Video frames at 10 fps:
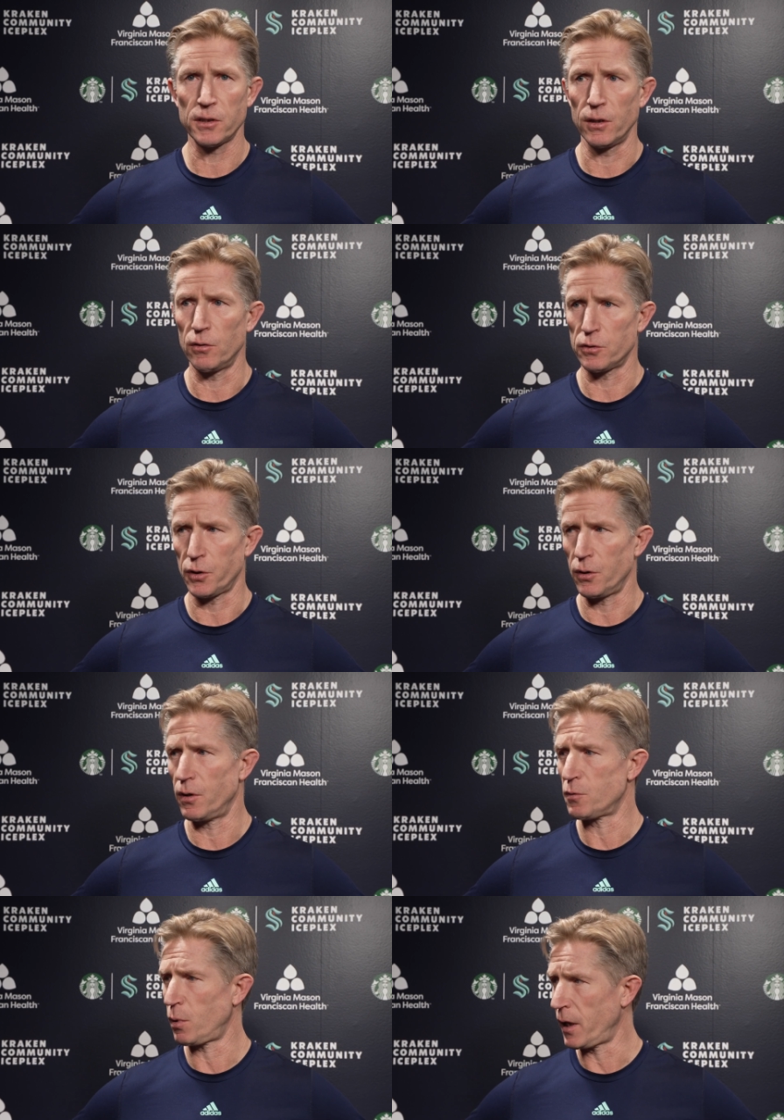skills are good.
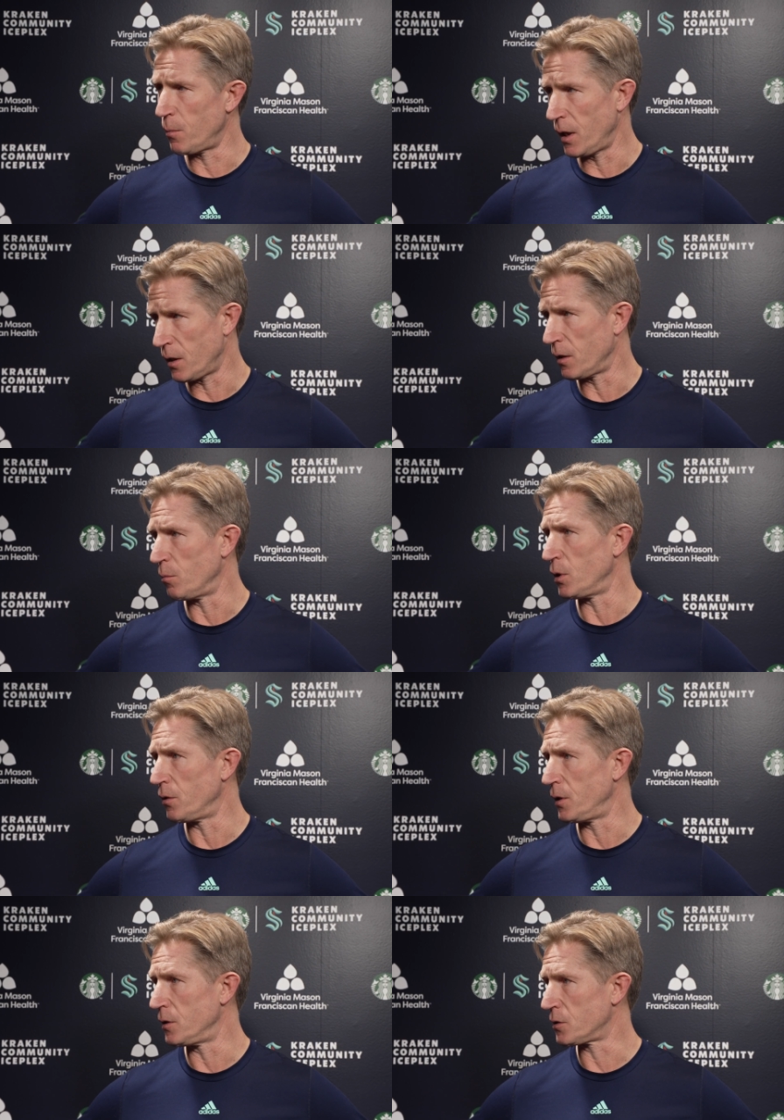His playmaking
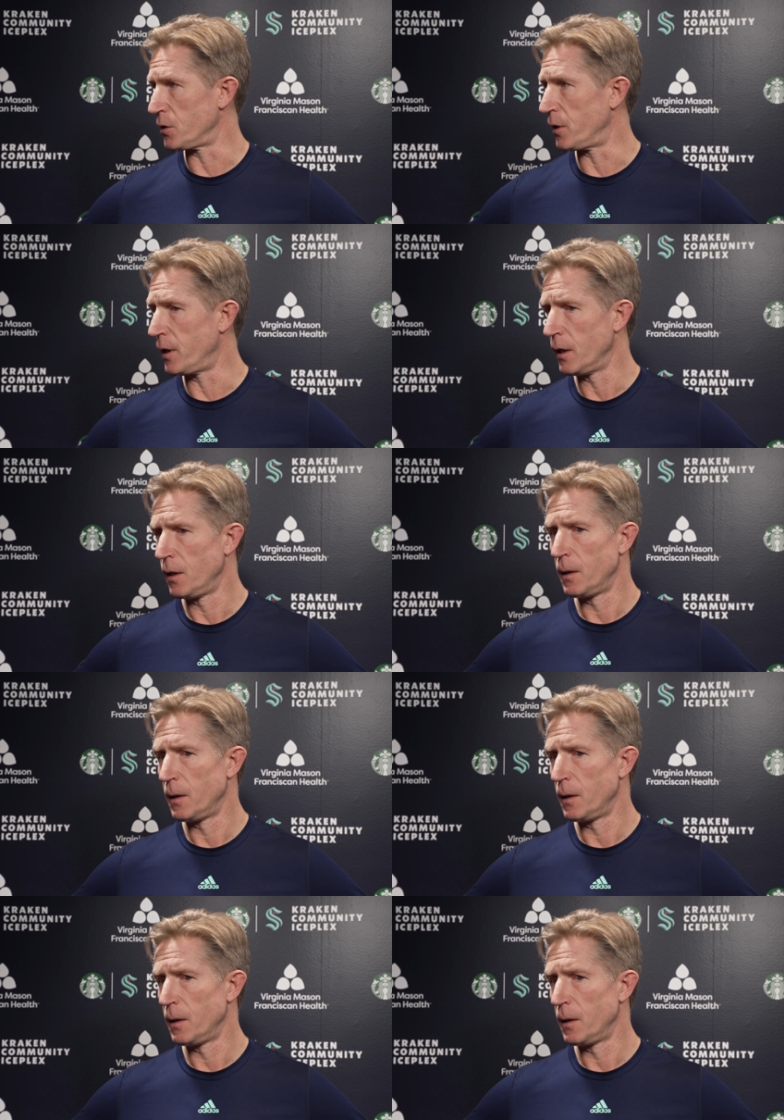ability is good.